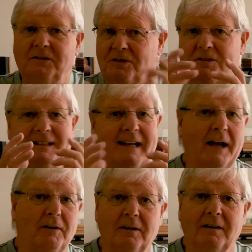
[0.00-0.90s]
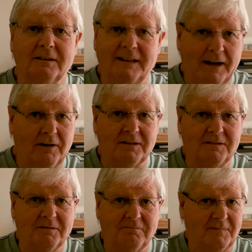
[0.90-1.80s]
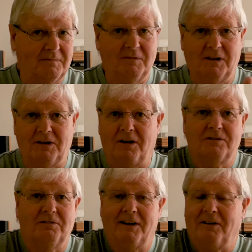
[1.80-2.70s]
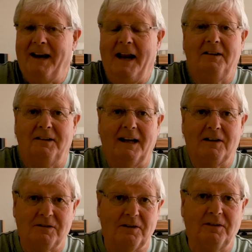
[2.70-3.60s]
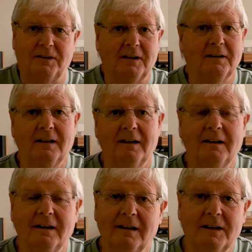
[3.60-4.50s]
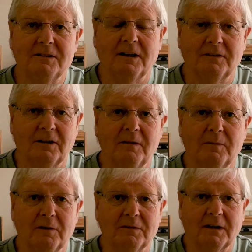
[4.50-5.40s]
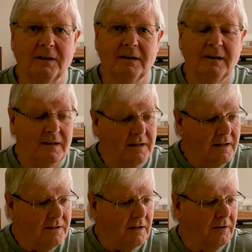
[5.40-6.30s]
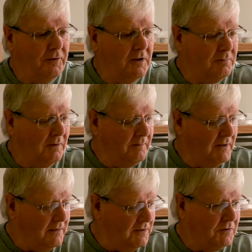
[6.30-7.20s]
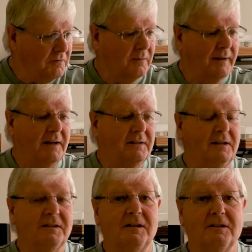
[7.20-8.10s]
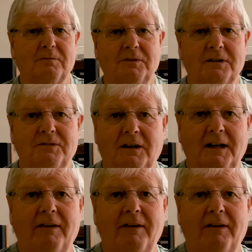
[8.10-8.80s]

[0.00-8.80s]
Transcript: just cannot concentrate on anything else other than listening to the music. So the first one I'm going to talk about is this one. It's not